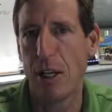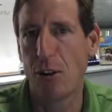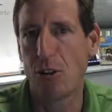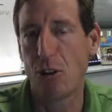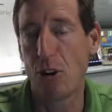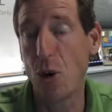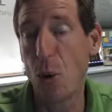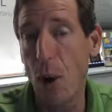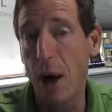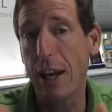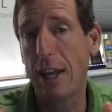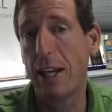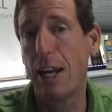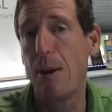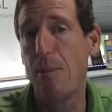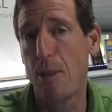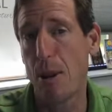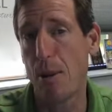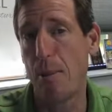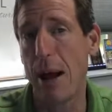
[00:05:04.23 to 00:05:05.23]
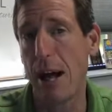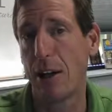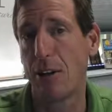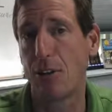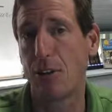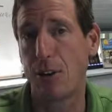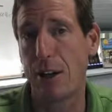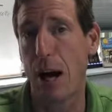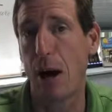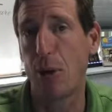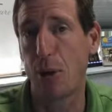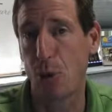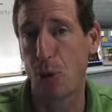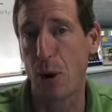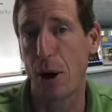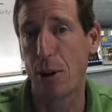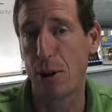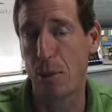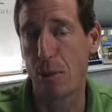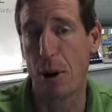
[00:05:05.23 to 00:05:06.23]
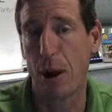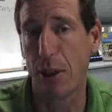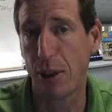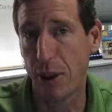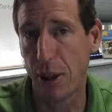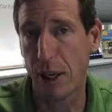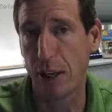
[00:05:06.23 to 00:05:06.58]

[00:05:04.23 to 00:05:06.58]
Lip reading: So you want to keep the balance down throughout the month,